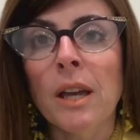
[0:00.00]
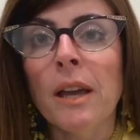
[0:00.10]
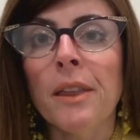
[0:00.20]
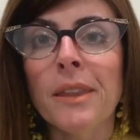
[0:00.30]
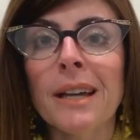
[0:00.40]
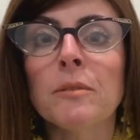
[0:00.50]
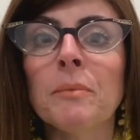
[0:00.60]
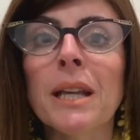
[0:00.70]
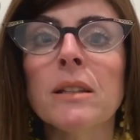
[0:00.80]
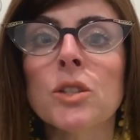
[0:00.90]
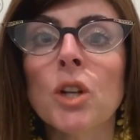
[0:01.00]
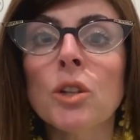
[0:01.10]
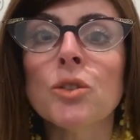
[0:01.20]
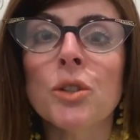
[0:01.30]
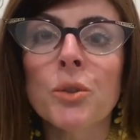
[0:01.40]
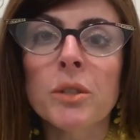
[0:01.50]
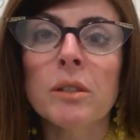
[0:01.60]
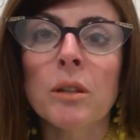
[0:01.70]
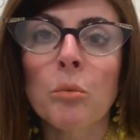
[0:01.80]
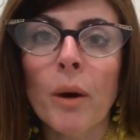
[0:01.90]
and that means not to use
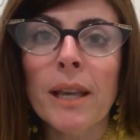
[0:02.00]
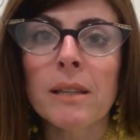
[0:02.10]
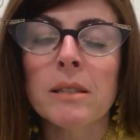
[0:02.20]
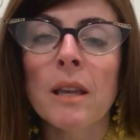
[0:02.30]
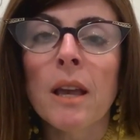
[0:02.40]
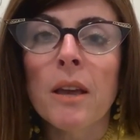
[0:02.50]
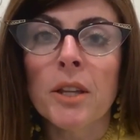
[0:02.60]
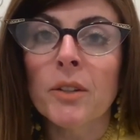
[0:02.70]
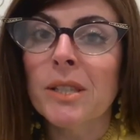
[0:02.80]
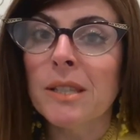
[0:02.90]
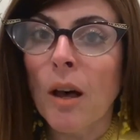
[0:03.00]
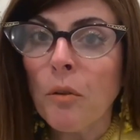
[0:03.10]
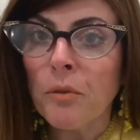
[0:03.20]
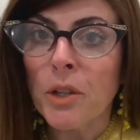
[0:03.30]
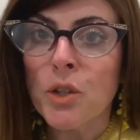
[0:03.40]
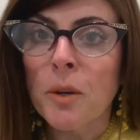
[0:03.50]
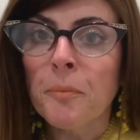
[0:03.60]
it in ways that are selfish,